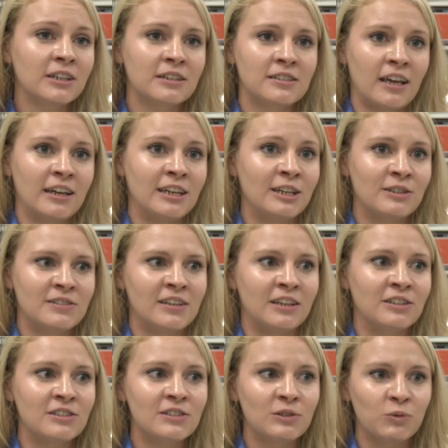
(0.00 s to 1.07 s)
exciting
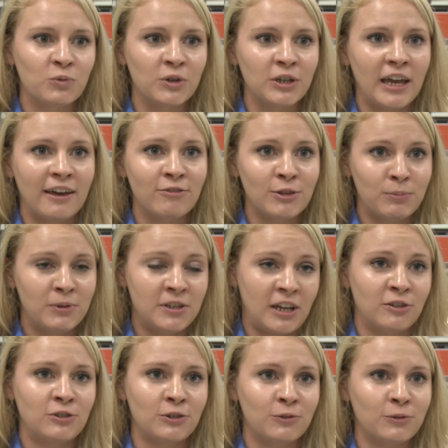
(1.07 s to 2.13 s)
since we have the
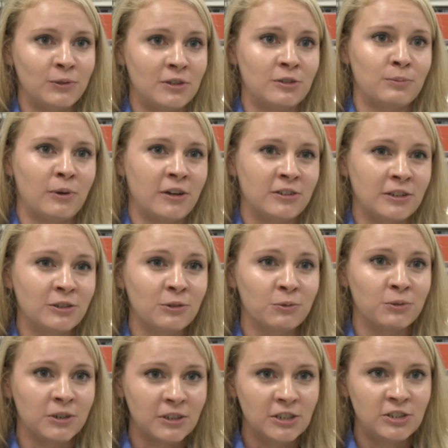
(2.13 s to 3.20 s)
potential with this project to
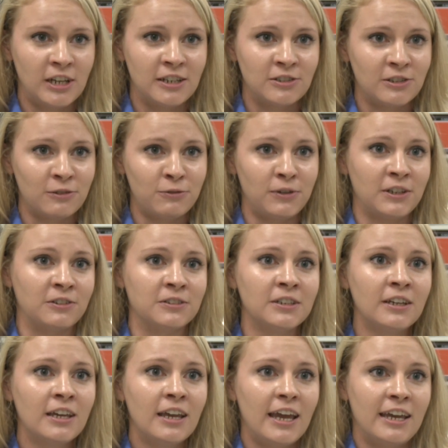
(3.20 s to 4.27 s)
really change the field
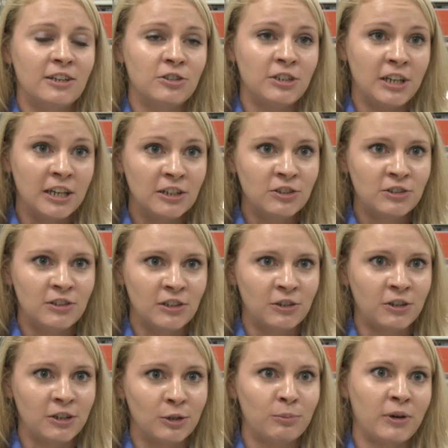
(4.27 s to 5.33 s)
and change the
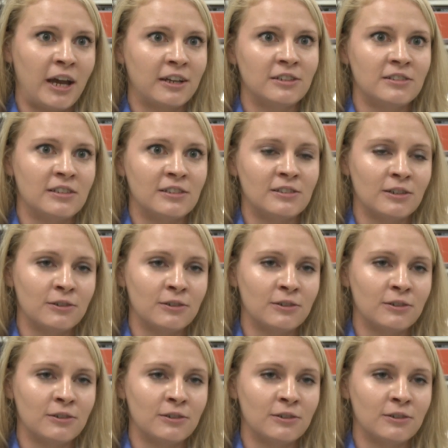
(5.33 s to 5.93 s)
current practices